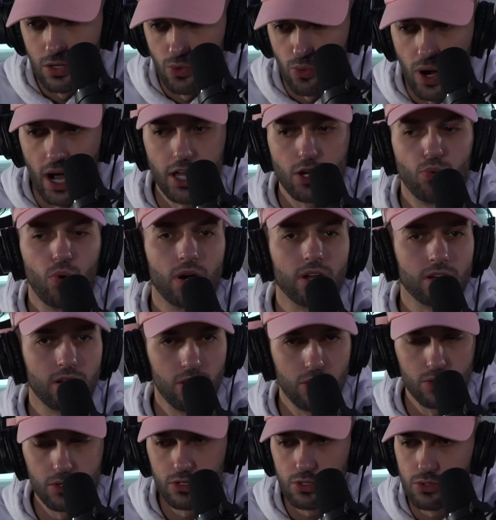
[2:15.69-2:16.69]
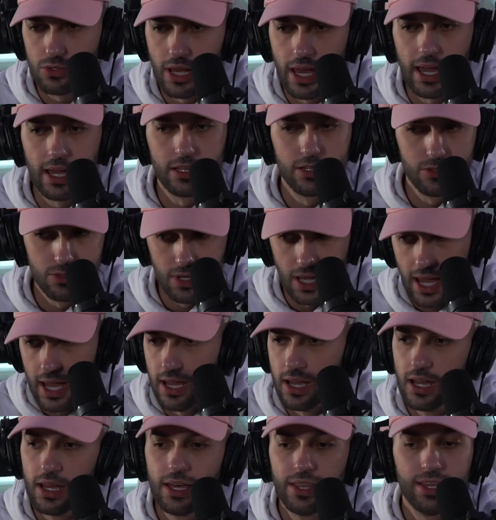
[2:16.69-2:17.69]
Why you want to go and do that? Do
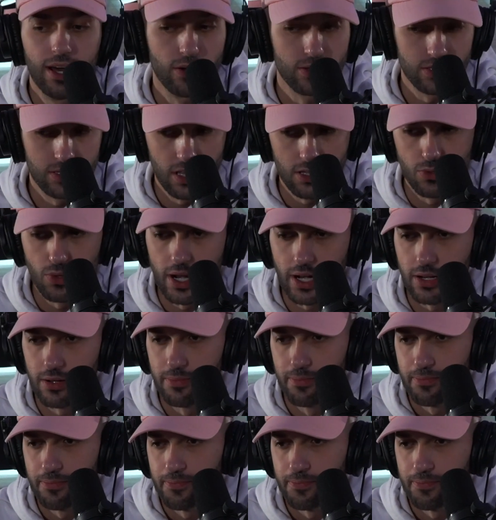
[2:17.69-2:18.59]
that. That was another record.